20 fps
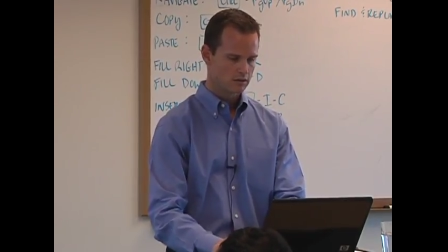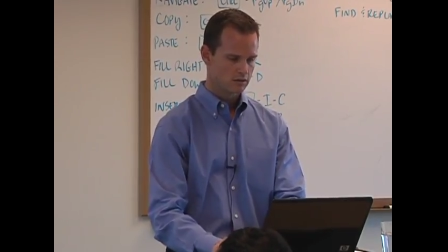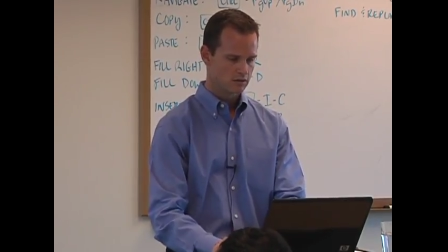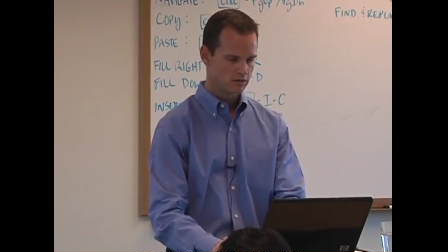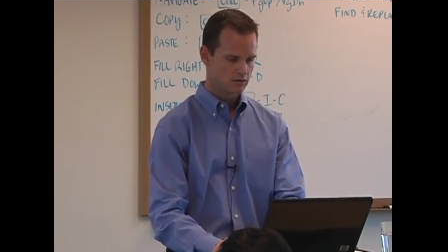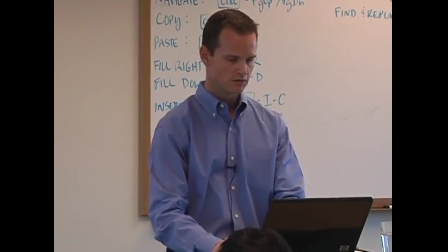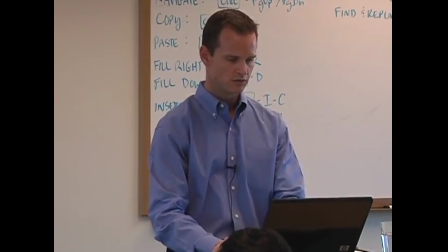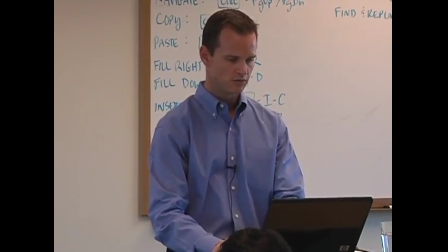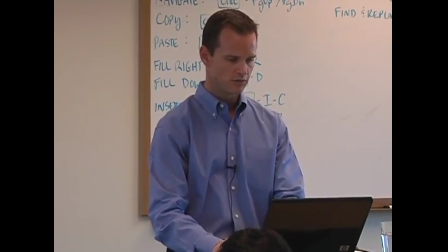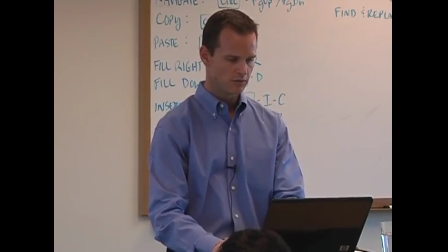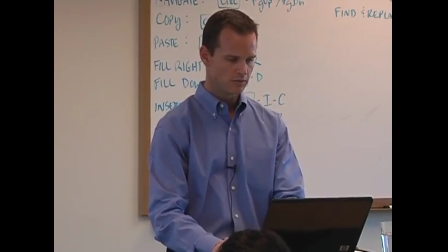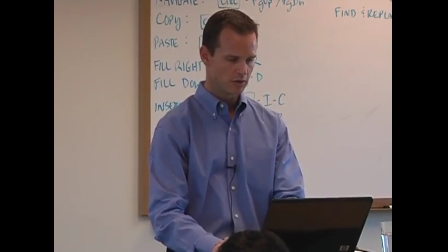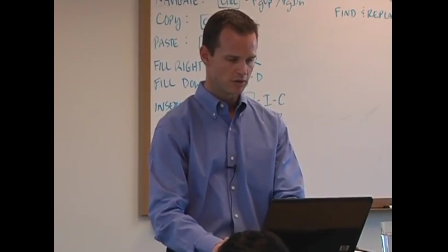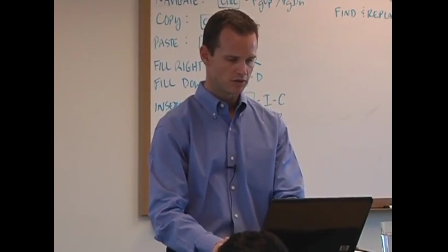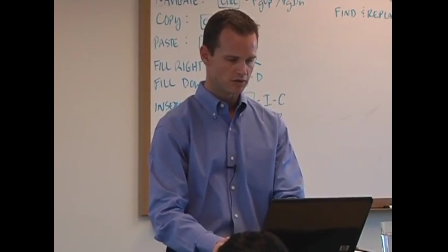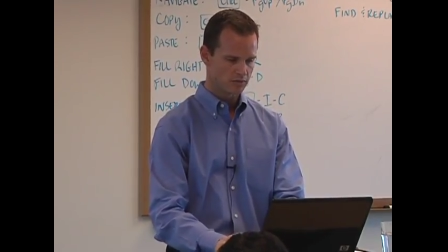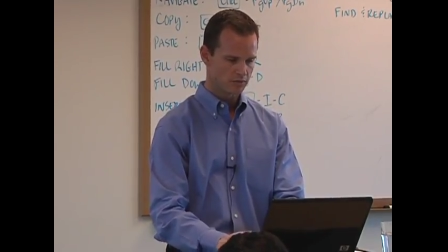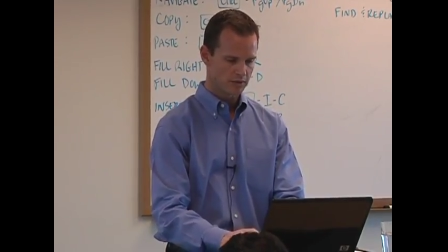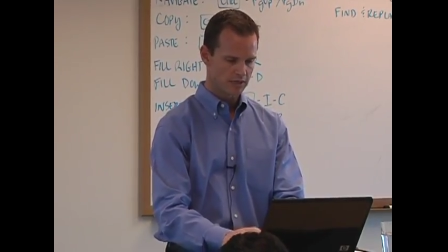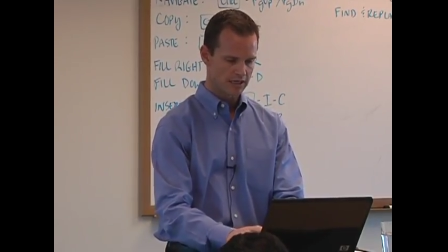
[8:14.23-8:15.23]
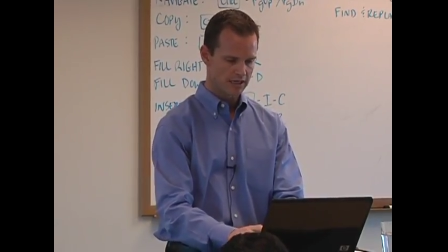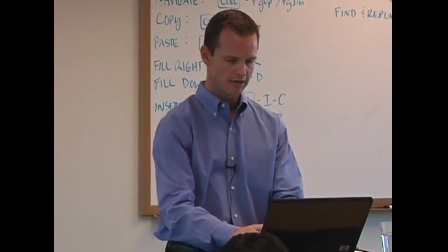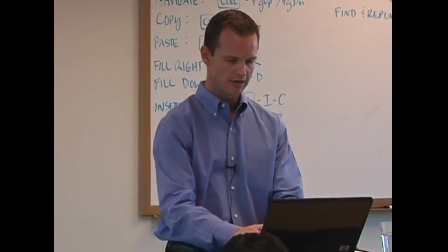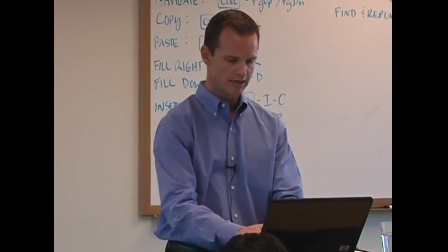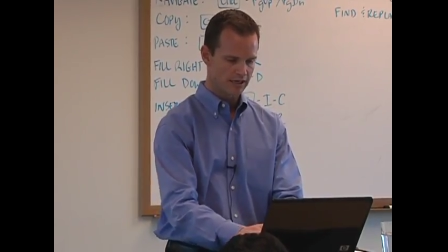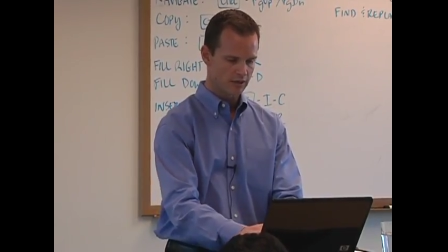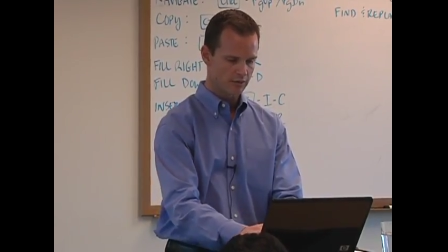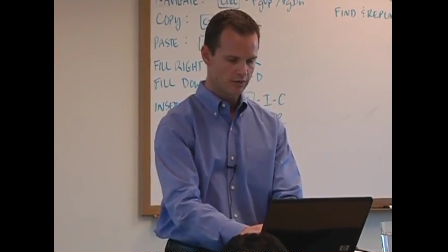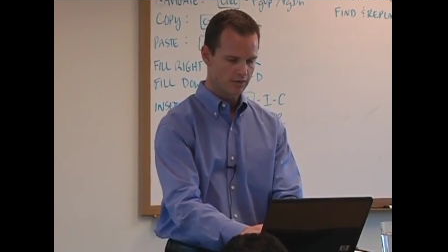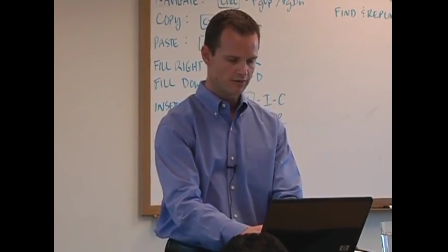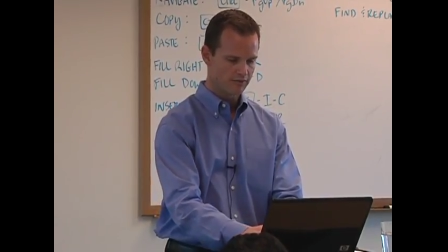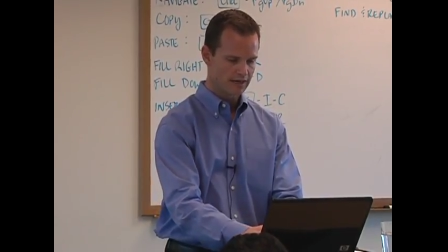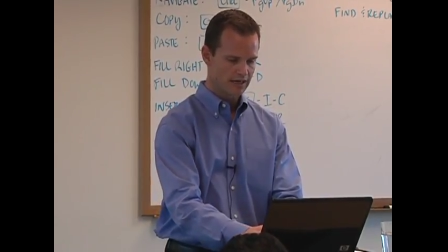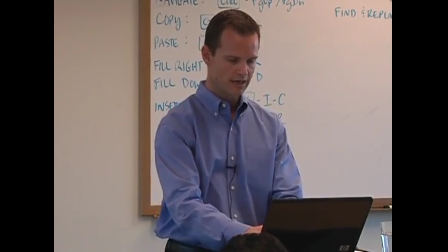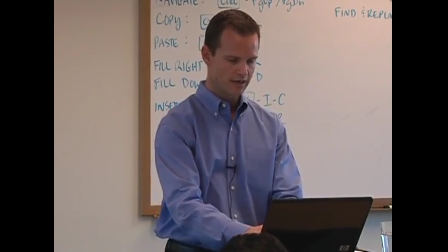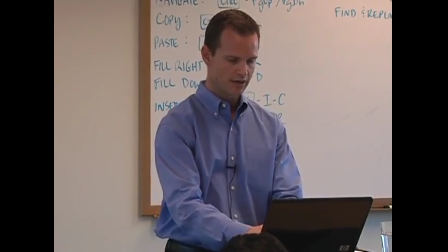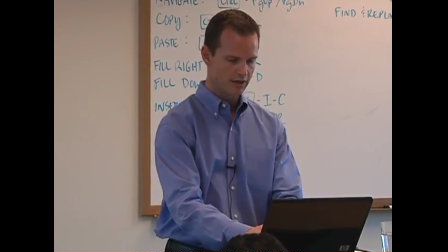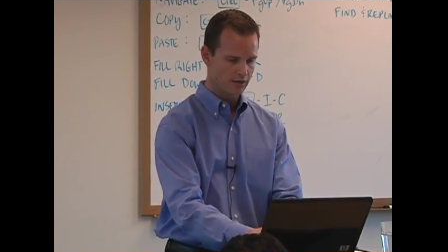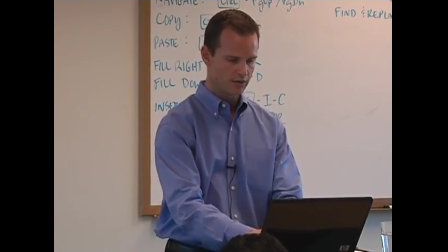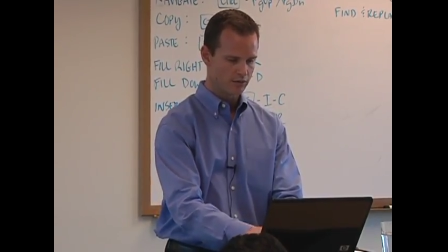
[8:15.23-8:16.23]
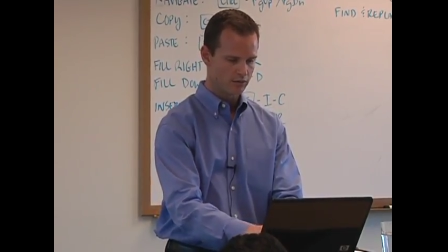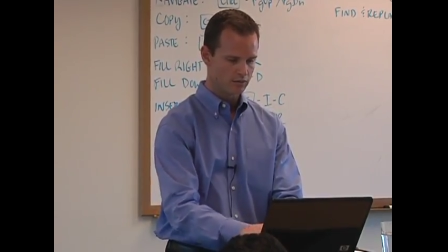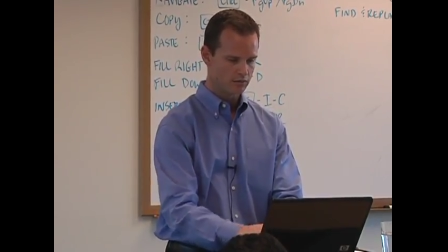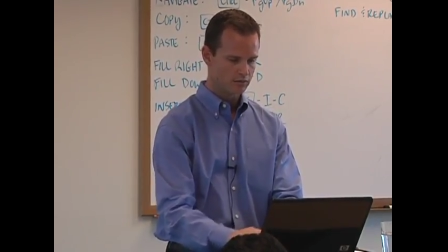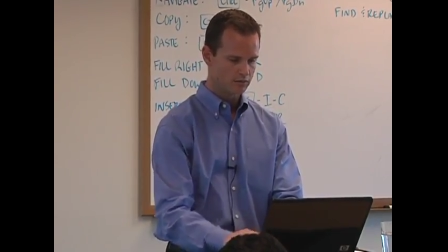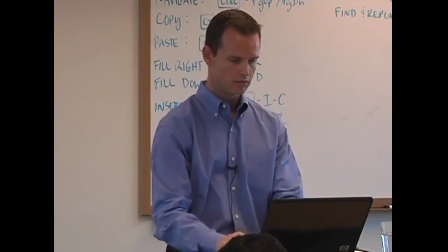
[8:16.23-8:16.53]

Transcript: So if we multiply our equity value,